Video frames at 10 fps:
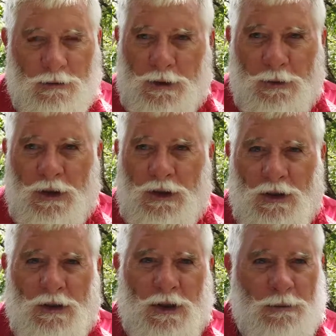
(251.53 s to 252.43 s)
just because you
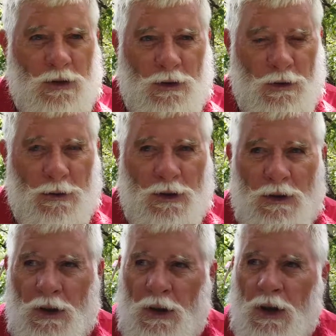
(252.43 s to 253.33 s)
do something stupid,
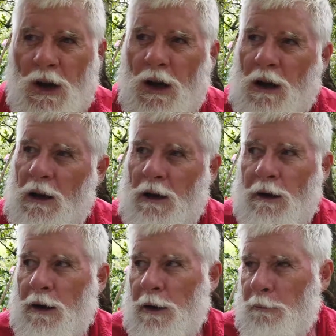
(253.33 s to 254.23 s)

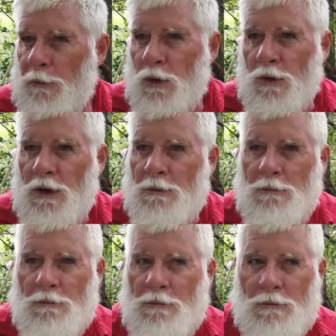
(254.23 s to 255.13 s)
or you're